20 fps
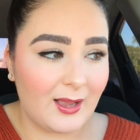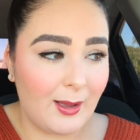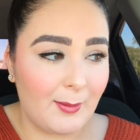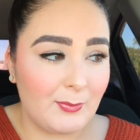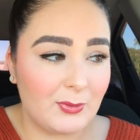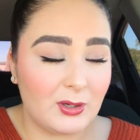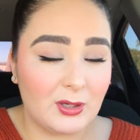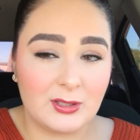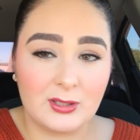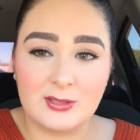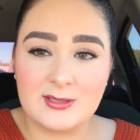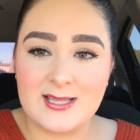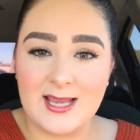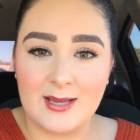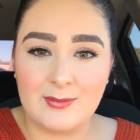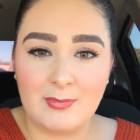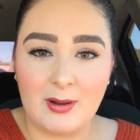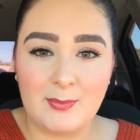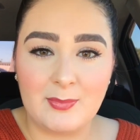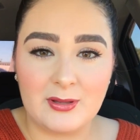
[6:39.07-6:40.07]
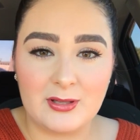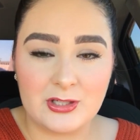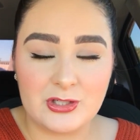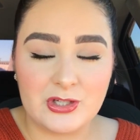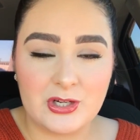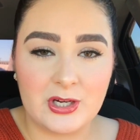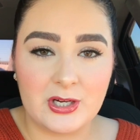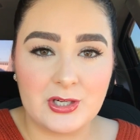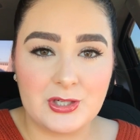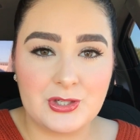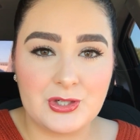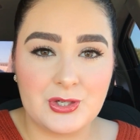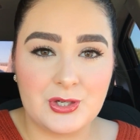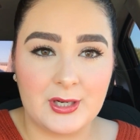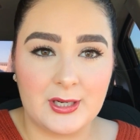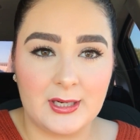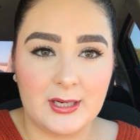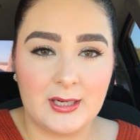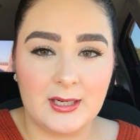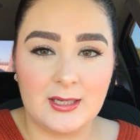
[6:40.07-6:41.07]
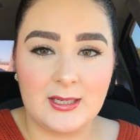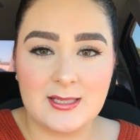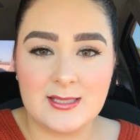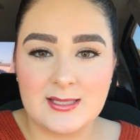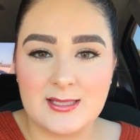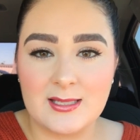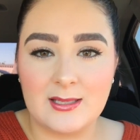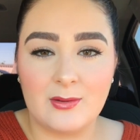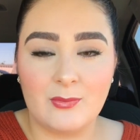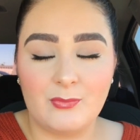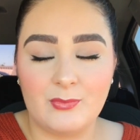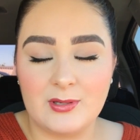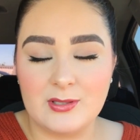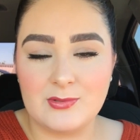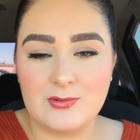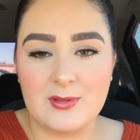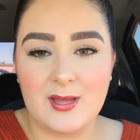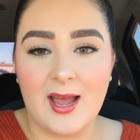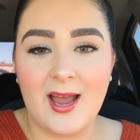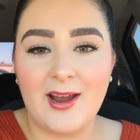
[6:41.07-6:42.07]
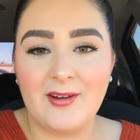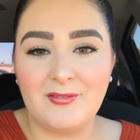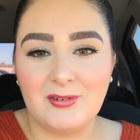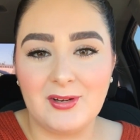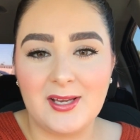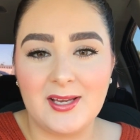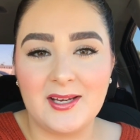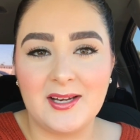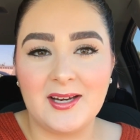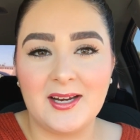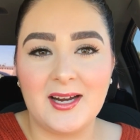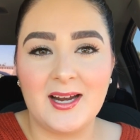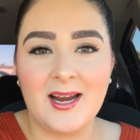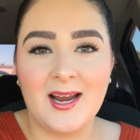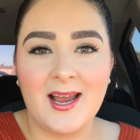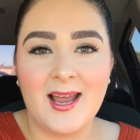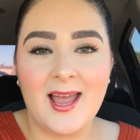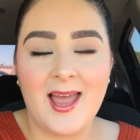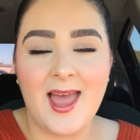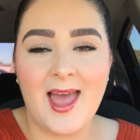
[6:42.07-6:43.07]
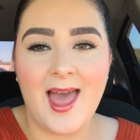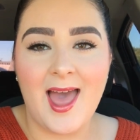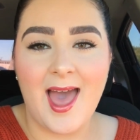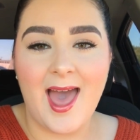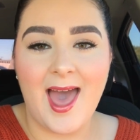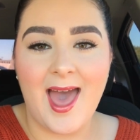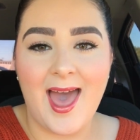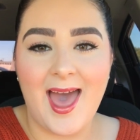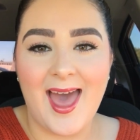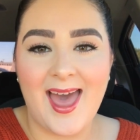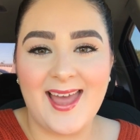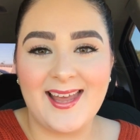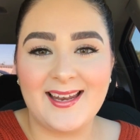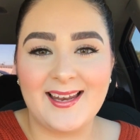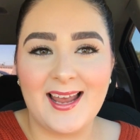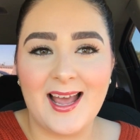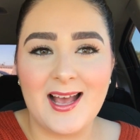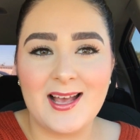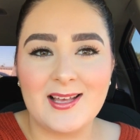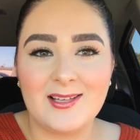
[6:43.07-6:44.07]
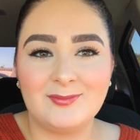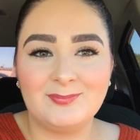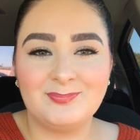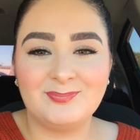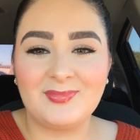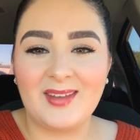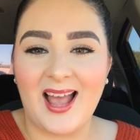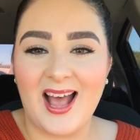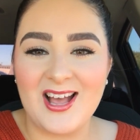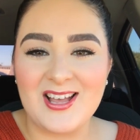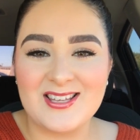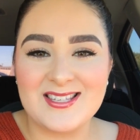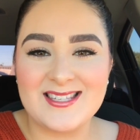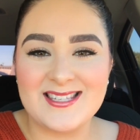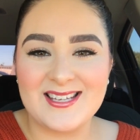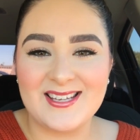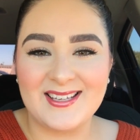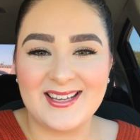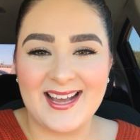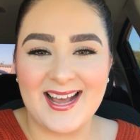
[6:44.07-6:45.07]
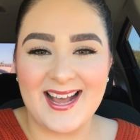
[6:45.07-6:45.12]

I'm gonna take my brother trick-or-treating because we do that every year, and yeah, I'll see you